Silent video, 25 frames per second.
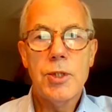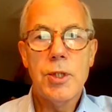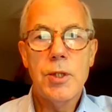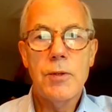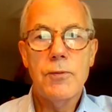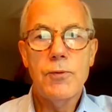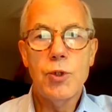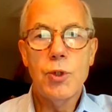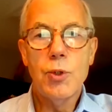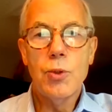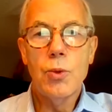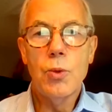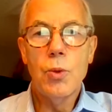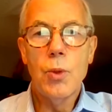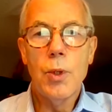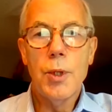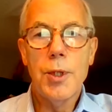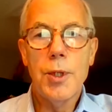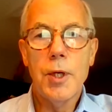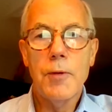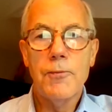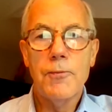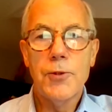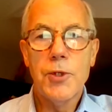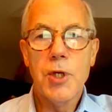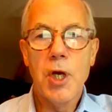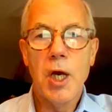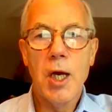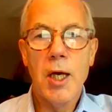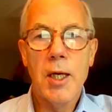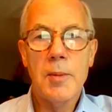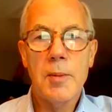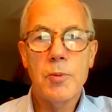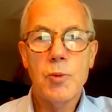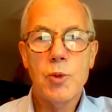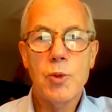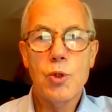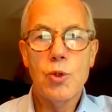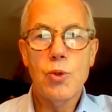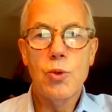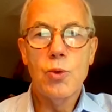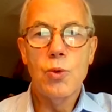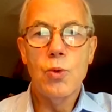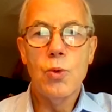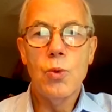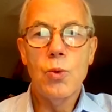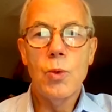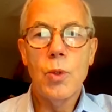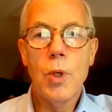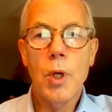gives you enough time
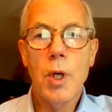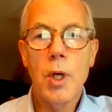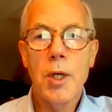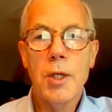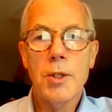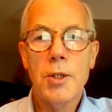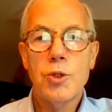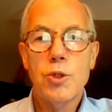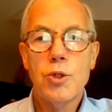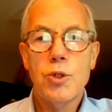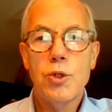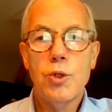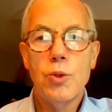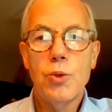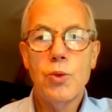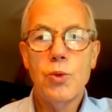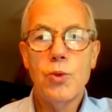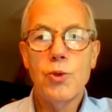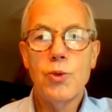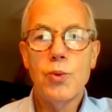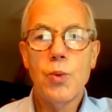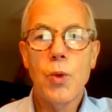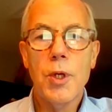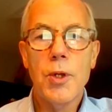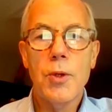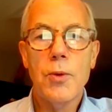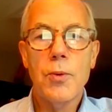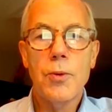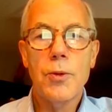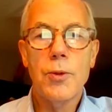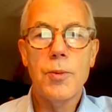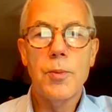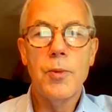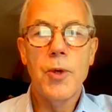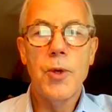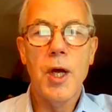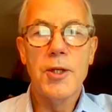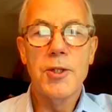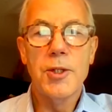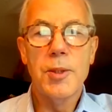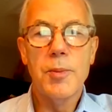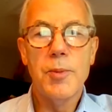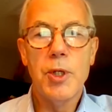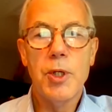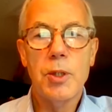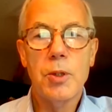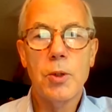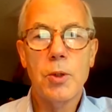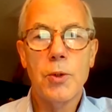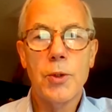to choose whether or not to
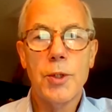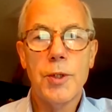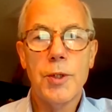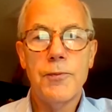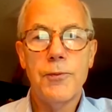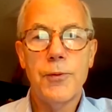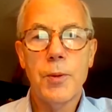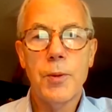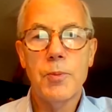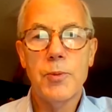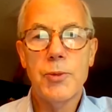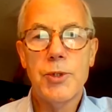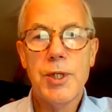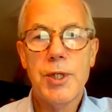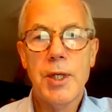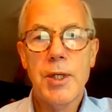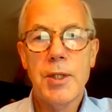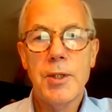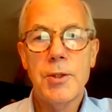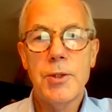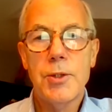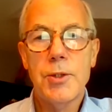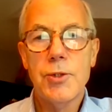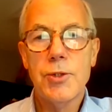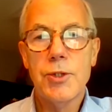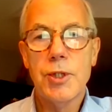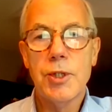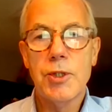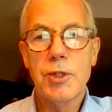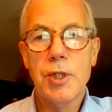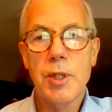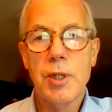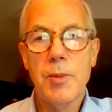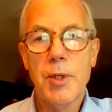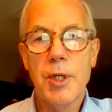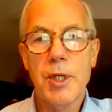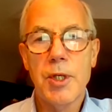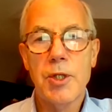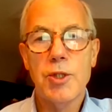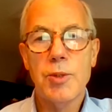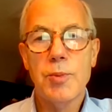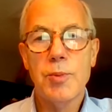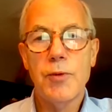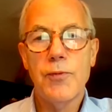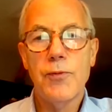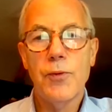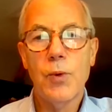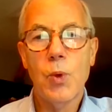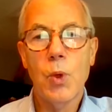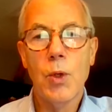be alerted from 10 to 60 minutes
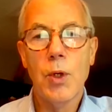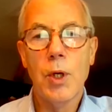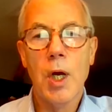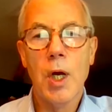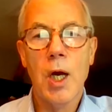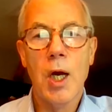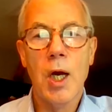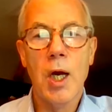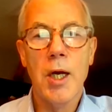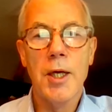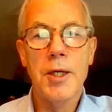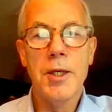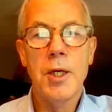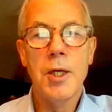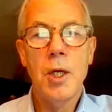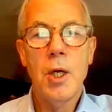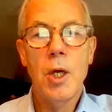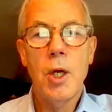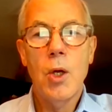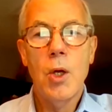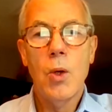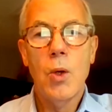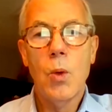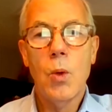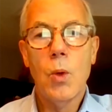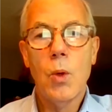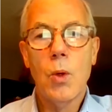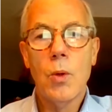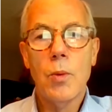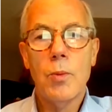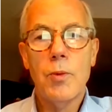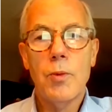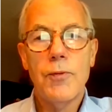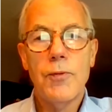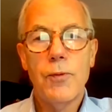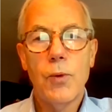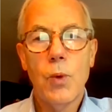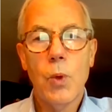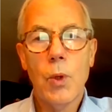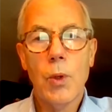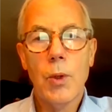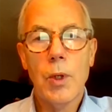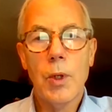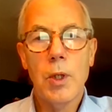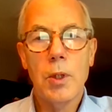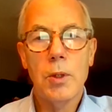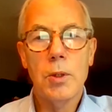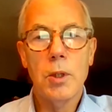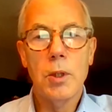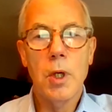before a high or before
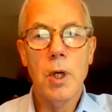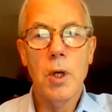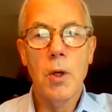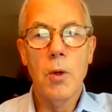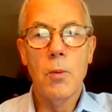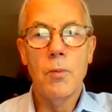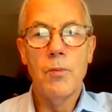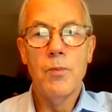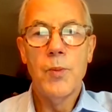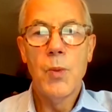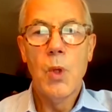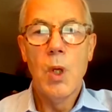a low.